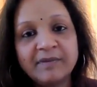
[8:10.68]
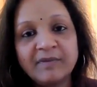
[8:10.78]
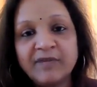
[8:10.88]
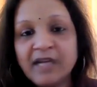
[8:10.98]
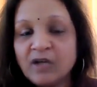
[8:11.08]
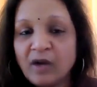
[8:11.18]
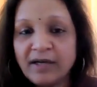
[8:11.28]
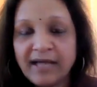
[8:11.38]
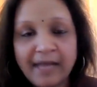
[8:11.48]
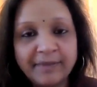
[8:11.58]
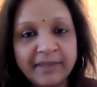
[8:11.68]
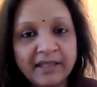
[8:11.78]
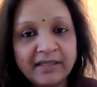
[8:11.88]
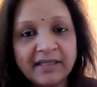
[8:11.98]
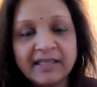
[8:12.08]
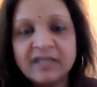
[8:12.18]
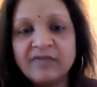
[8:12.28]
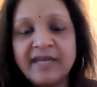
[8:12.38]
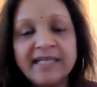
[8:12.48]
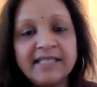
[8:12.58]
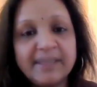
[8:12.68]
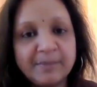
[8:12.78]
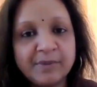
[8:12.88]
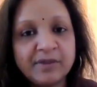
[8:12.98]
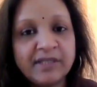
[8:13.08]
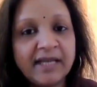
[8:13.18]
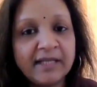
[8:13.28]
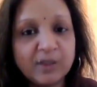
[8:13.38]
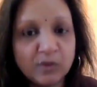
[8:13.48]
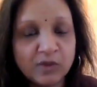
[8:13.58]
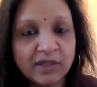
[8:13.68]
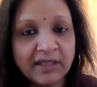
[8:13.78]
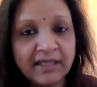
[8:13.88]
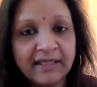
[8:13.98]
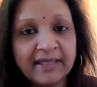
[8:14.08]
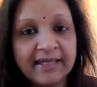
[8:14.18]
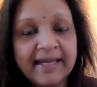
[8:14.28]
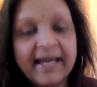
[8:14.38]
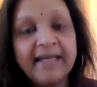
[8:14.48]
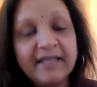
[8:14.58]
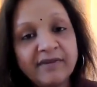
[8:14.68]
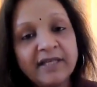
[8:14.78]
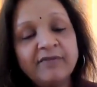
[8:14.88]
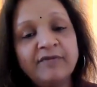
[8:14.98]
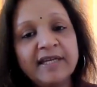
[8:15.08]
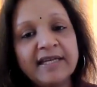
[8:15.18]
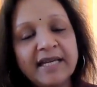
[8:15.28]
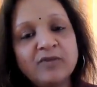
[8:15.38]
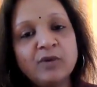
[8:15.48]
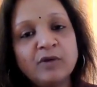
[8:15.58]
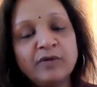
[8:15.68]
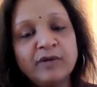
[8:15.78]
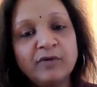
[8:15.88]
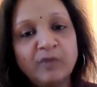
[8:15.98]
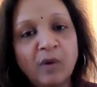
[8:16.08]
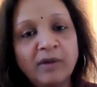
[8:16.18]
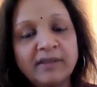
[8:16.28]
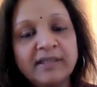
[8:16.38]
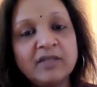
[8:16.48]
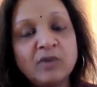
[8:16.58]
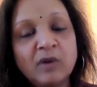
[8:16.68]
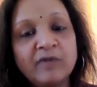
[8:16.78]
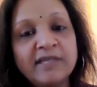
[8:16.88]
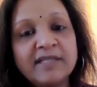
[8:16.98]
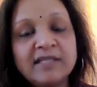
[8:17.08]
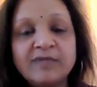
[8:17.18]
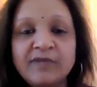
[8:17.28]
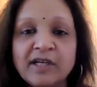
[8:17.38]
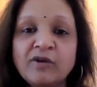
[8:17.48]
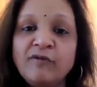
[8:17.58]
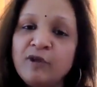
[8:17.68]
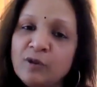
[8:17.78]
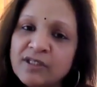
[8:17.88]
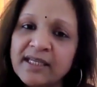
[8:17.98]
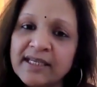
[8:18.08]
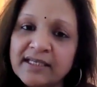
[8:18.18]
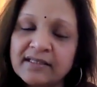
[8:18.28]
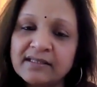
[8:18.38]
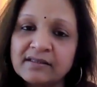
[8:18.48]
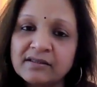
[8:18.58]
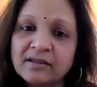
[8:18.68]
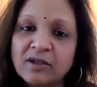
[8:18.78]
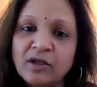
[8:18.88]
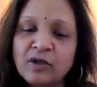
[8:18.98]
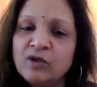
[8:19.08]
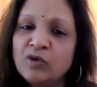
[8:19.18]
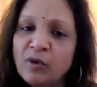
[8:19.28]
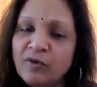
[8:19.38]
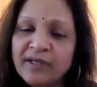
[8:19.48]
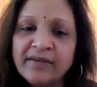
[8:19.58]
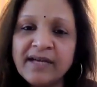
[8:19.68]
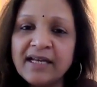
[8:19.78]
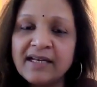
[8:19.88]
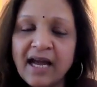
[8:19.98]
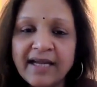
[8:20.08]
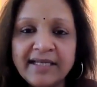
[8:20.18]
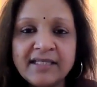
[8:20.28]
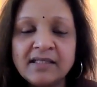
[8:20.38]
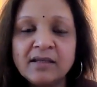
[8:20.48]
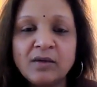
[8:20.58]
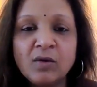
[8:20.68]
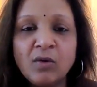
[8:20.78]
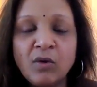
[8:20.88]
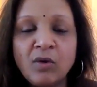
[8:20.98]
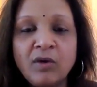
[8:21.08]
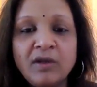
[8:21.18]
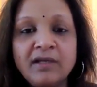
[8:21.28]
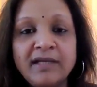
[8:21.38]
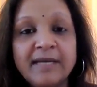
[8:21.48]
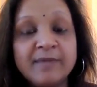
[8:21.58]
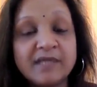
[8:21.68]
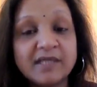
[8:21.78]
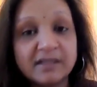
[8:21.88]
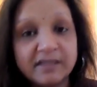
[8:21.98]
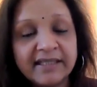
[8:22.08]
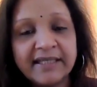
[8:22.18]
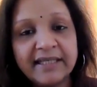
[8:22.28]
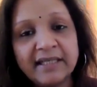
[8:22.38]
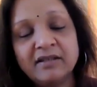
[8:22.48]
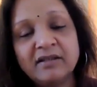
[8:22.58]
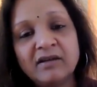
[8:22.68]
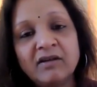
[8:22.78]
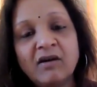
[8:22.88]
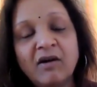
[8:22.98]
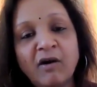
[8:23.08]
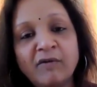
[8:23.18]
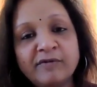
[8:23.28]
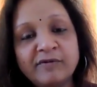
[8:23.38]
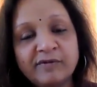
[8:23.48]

we are not happy. It is very temporary and illusory. And even if we get what we want, there is always this fear of losing it. Don't we realize the whole absurdity of